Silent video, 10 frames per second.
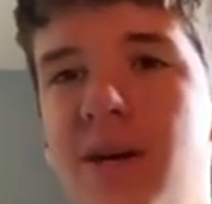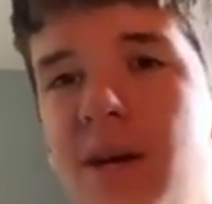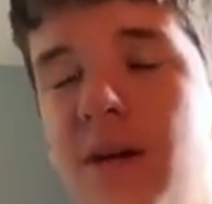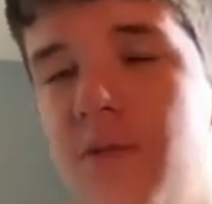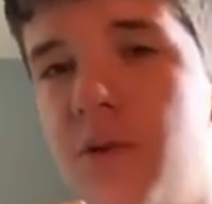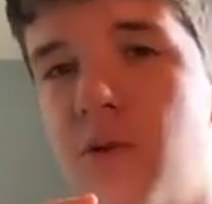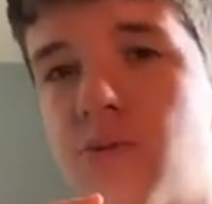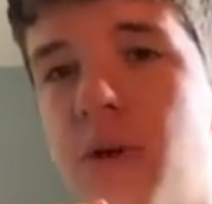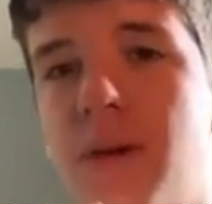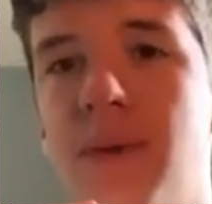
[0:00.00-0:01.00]
Even though his
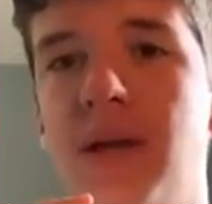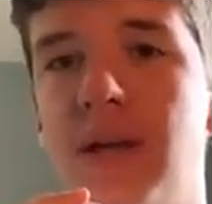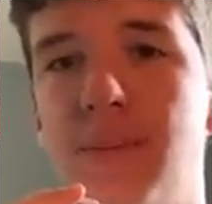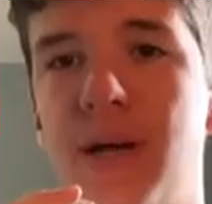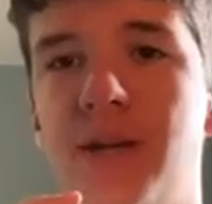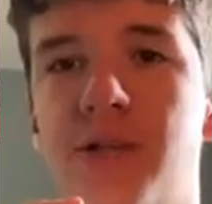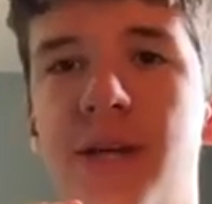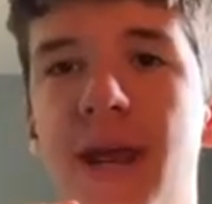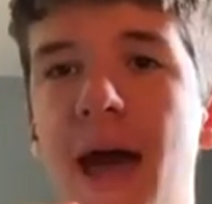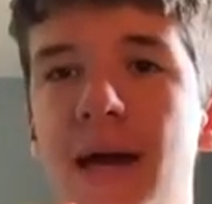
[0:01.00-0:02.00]
Wikipedia page said
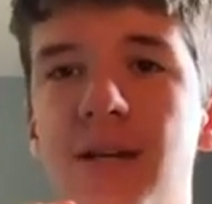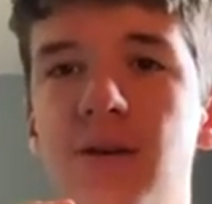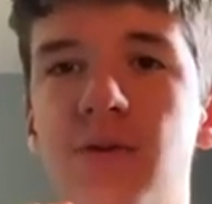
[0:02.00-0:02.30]
active,